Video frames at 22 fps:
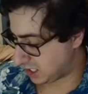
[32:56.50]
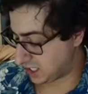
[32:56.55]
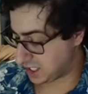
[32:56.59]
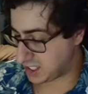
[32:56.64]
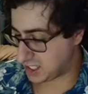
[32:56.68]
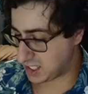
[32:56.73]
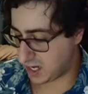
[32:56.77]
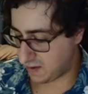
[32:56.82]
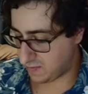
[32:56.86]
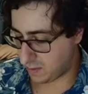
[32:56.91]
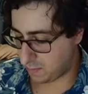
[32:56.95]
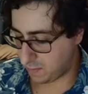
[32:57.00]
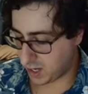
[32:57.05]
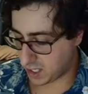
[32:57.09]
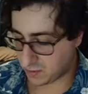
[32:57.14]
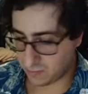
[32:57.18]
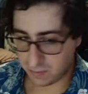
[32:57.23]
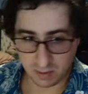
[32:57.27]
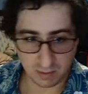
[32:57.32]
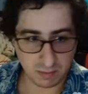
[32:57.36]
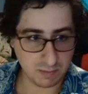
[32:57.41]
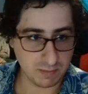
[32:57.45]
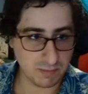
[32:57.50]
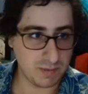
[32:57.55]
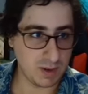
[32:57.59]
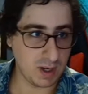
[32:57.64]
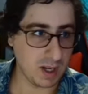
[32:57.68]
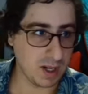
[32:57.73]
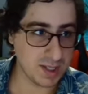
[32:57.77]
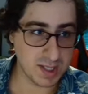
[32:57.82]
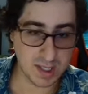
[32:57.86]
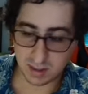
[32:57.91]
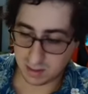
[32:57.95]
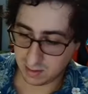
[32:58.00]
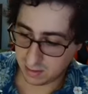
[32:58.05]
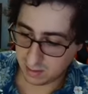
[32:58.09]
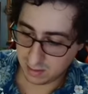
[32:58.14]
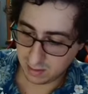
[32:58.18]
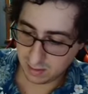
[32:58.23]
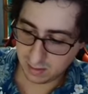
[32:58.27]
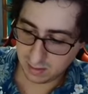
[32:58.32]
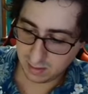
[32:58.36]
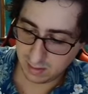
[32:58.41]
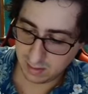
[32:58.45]
Gonna save the best for... Ooh, floss.
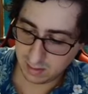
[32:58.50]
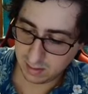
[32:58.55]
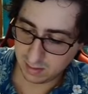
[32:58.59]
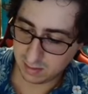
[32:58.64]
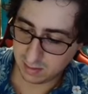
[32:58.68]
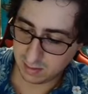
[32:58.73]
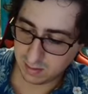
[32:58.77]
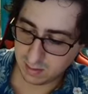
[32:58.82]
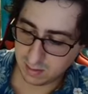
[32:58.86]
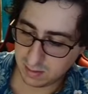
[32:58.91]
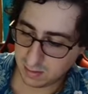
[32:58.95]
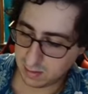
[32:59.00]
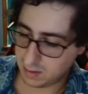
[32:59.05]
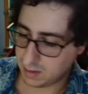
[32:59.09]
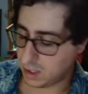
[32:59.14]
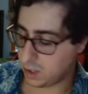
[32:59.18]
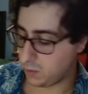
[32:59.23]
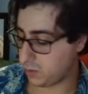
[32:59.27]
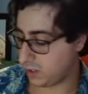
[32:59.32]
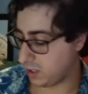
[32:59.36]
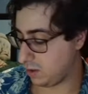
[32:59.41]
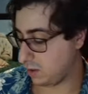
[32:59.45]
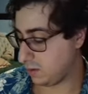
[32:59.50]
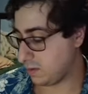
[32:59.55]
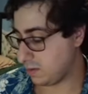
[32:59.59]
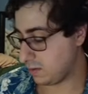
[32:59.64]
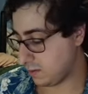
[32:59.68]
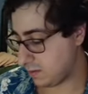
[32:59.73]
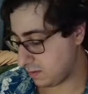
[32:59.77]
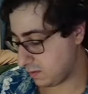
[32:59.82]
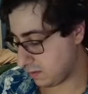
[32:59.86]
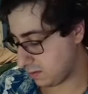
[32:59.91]
There we go.